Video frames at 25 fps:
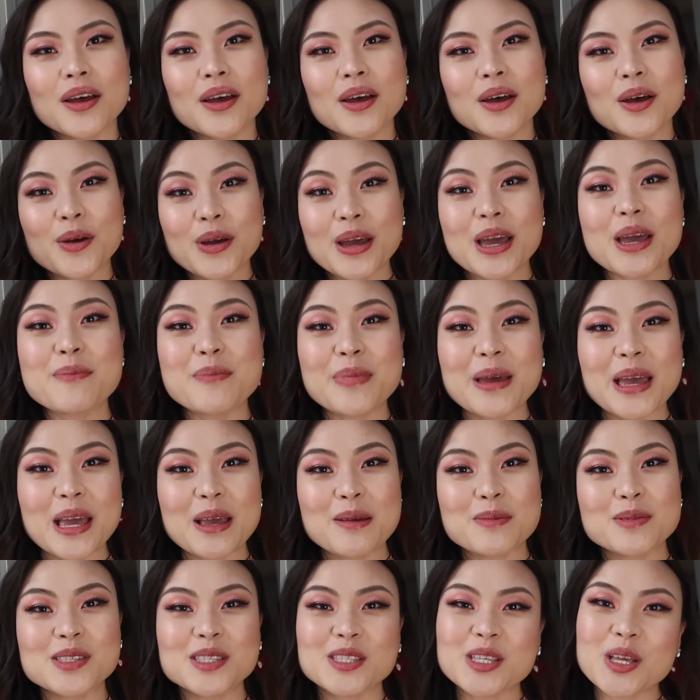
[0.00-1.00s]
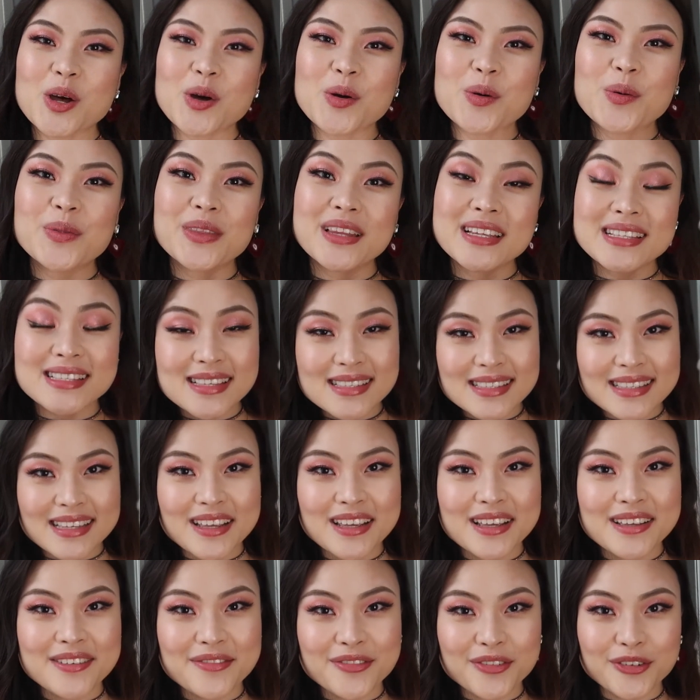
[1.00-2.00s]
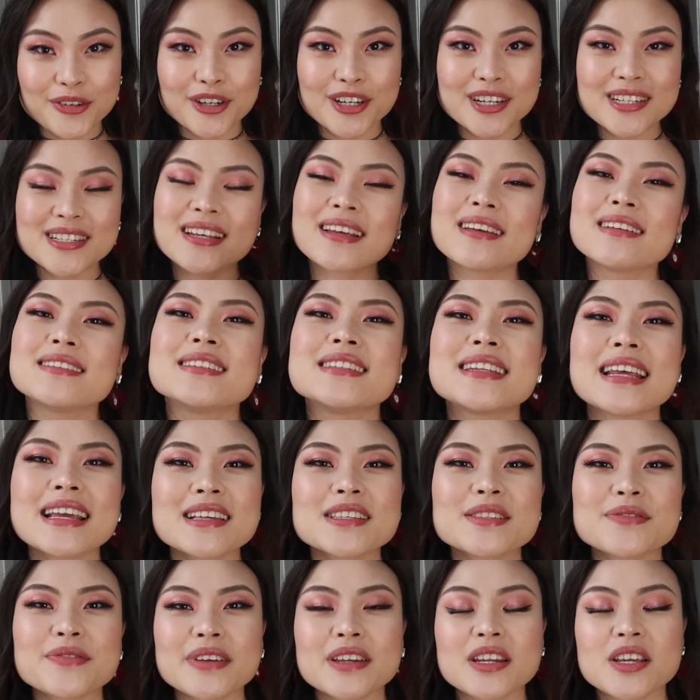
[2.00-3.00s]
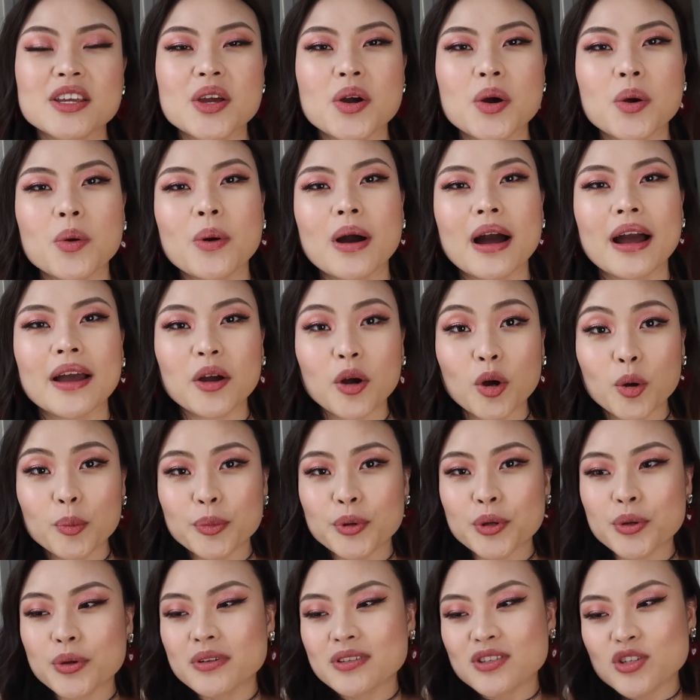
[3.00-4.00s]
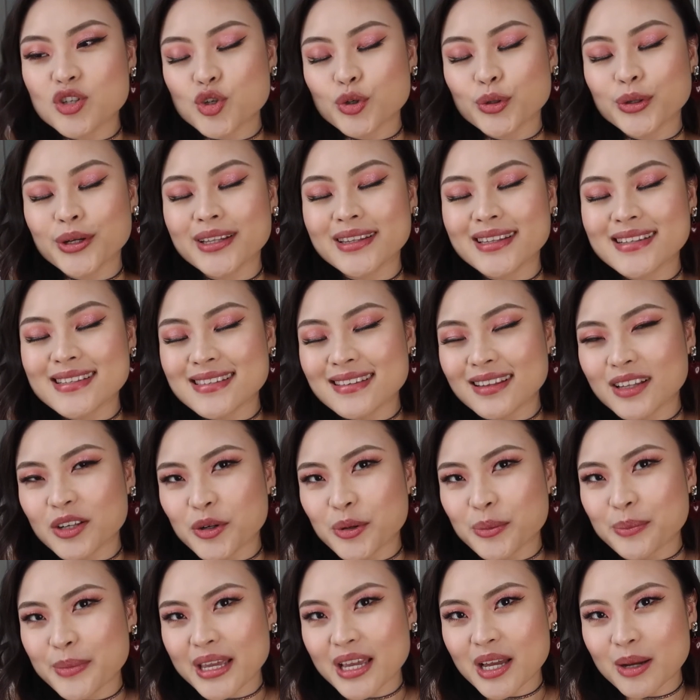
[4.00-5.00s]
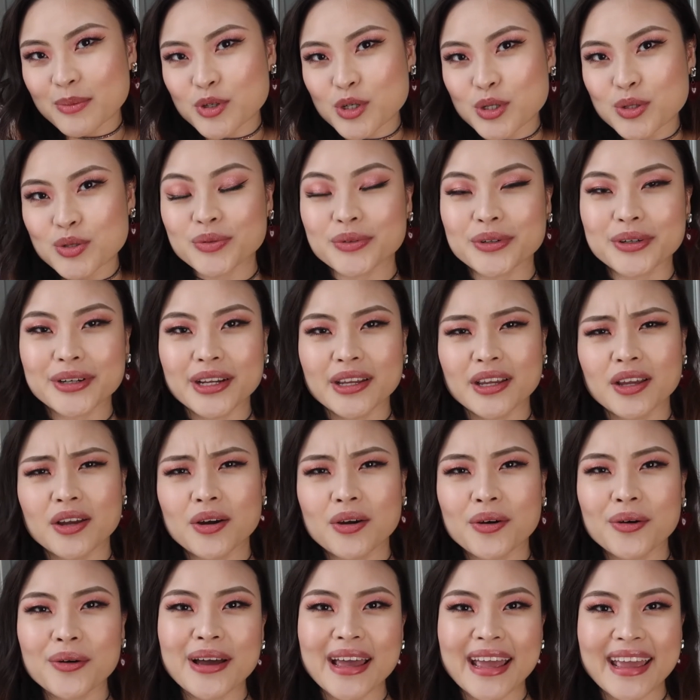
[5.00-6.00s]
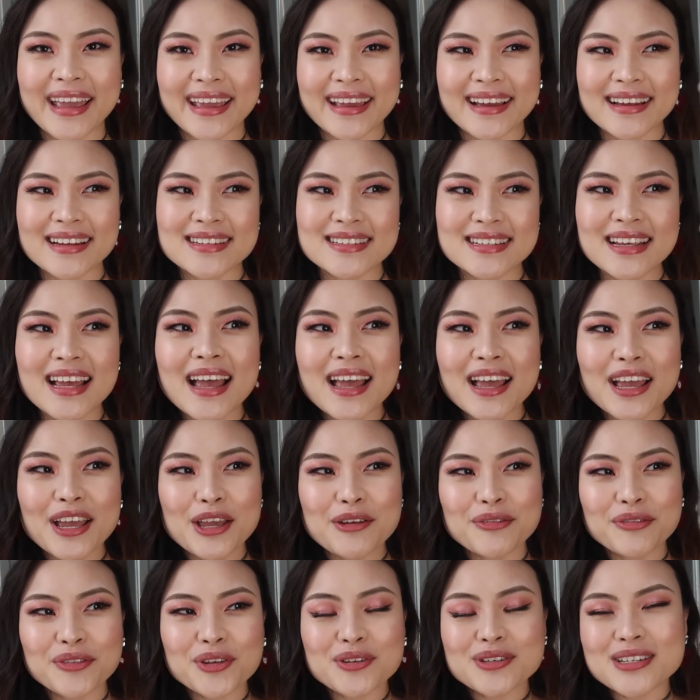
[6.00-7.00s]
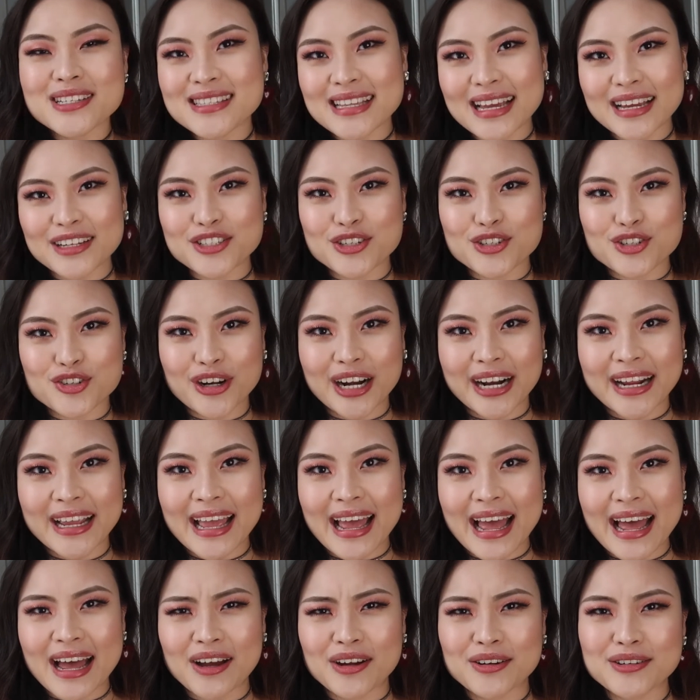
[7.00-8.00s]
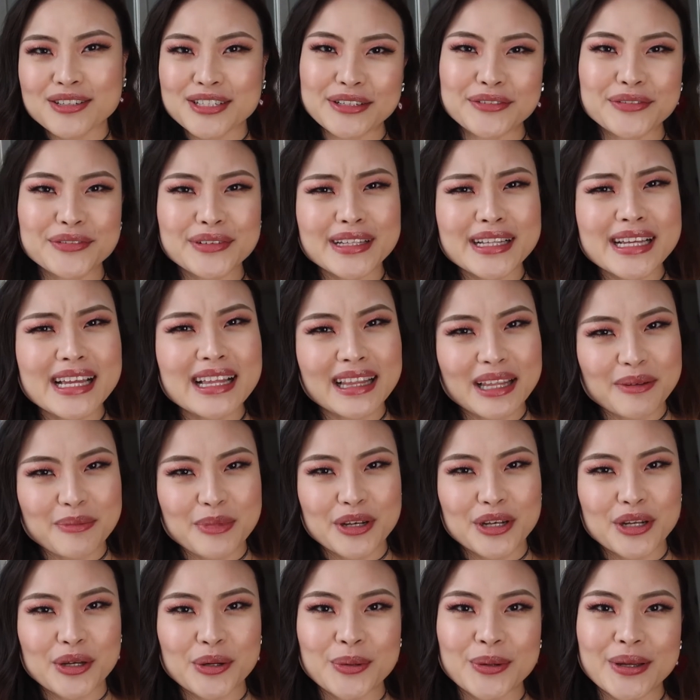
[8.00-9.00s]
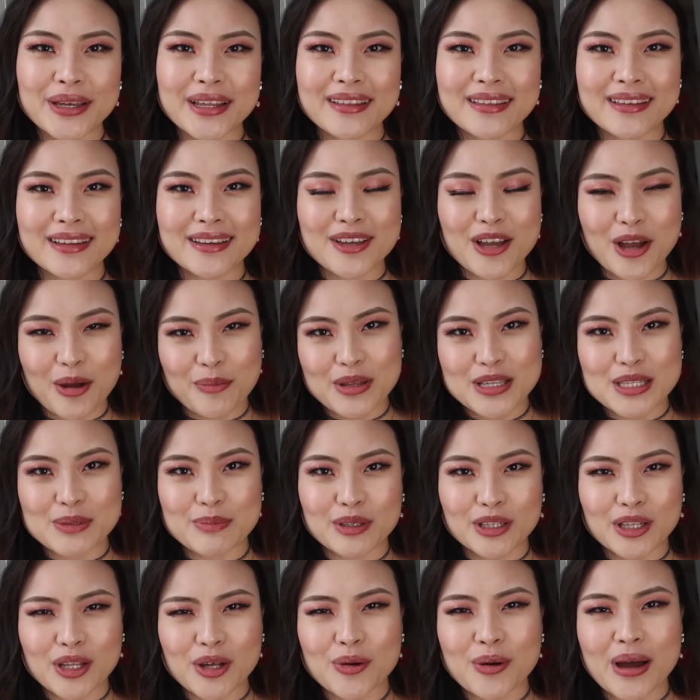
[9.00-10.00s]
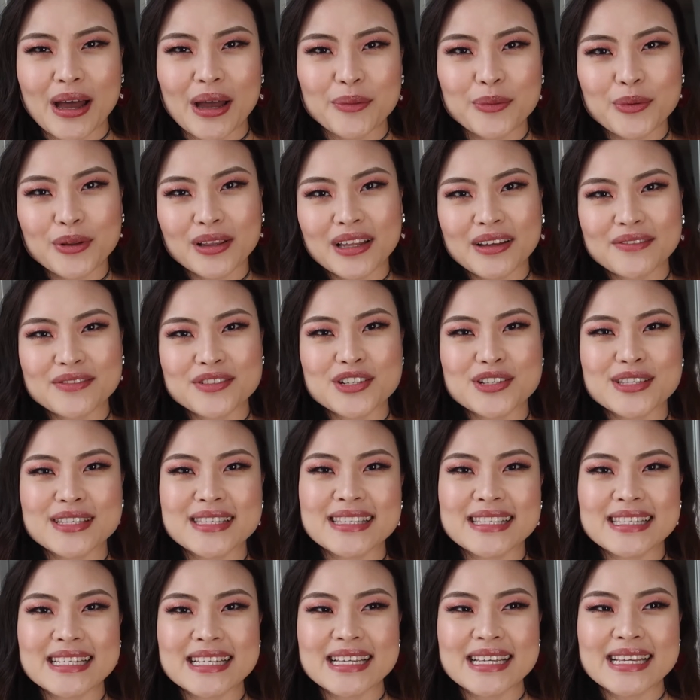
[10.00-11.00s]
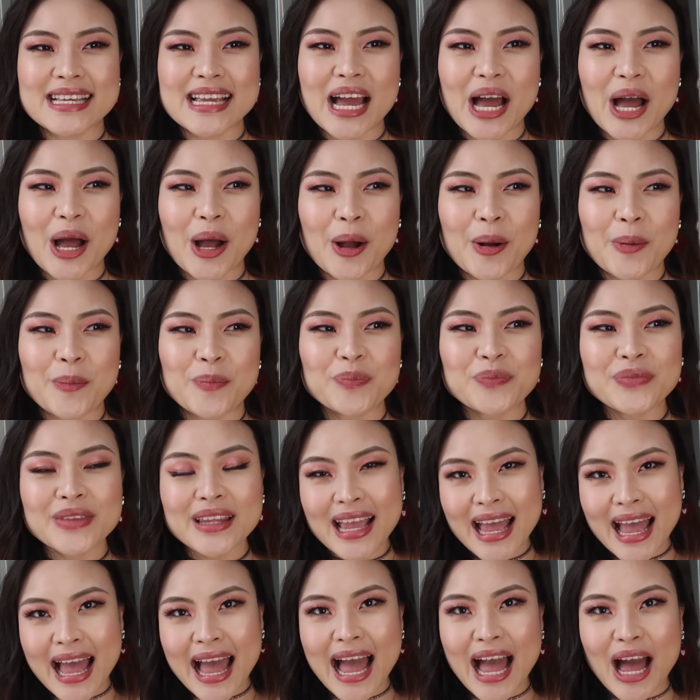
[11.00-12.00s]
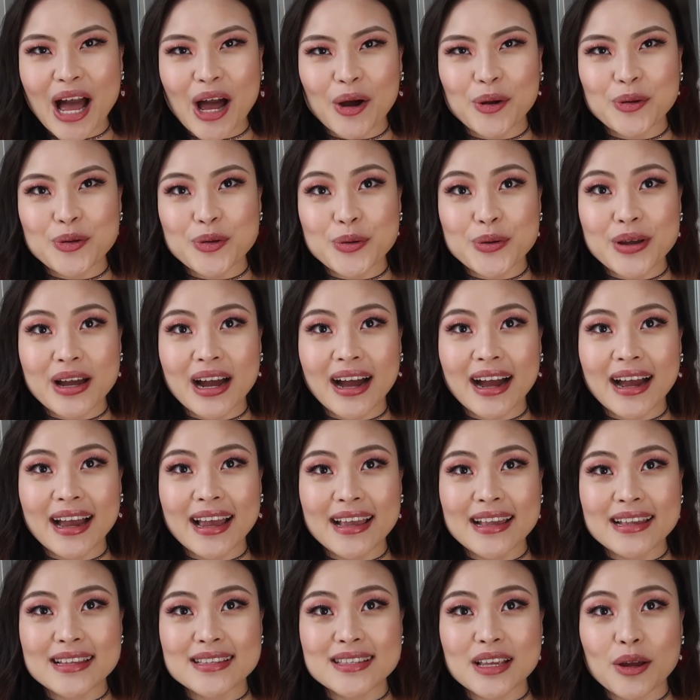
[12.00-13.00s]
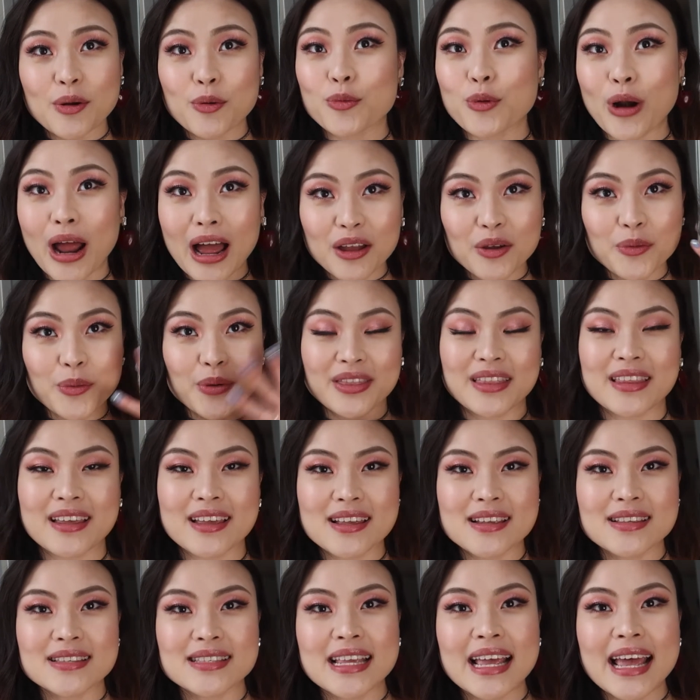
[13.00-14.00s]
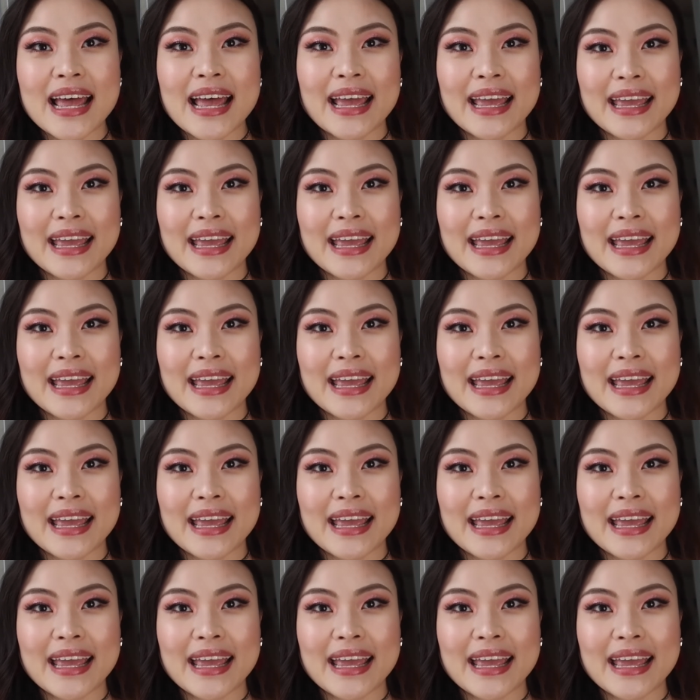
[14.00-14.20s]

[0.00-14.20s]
Okay babes, so this is it for today's video. I hope you enjoyed this little makeup tutorial, and if you decide to try it out, definitely let me know in the comments below. I would love to see how you guys rock with this.